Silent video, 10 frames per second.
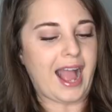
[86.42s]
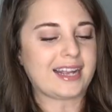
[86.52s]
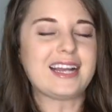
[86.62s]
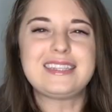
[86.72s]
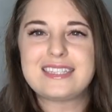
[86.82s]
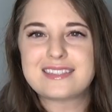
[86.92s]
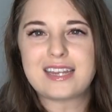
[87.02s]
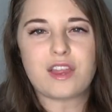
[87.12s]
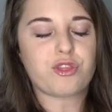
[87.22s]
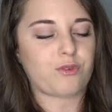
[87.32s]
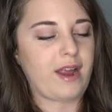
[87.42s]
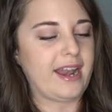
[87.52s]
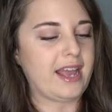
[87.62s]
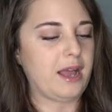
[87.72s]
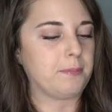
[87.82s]
I got these in a
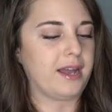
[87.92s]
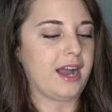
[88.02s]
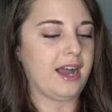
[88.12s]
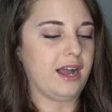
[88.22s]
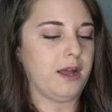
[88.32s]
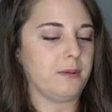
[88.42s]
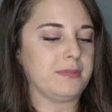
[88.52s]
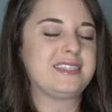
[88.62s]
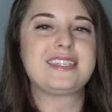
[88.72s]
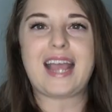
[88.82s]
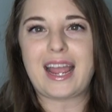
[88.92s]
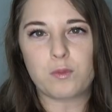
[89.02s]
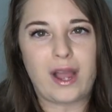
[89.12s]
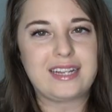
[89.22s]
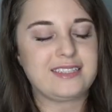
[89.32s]
ThredUp
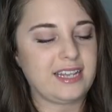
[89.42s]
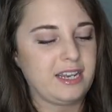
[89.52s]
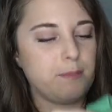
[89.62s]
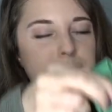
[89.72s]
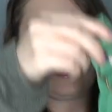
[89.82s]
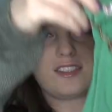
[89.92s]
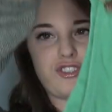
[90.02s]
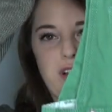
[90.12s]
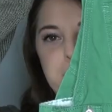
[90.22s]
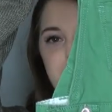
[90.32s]
DIY denim mystery